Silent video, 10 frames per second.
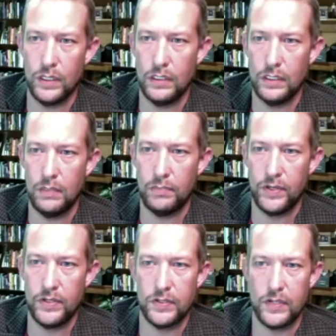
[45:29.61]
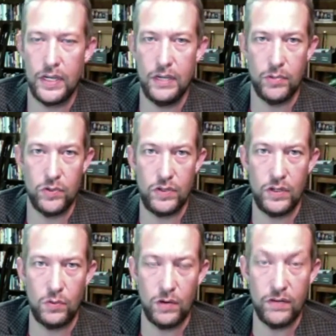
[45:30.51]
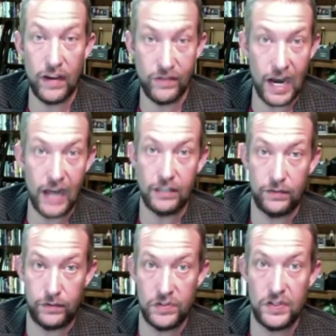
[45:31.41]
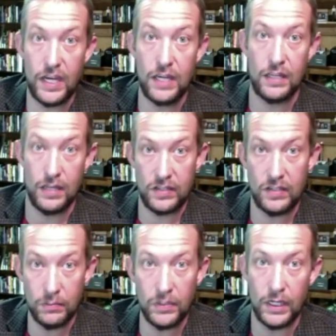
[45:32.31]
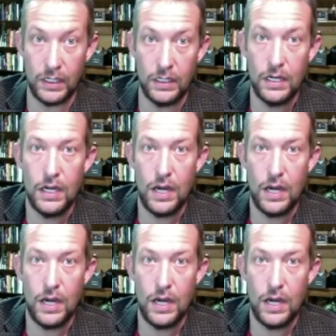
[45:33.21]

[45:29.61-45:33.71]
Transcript: in places like Hebrews 10:25 not to forsake the assembling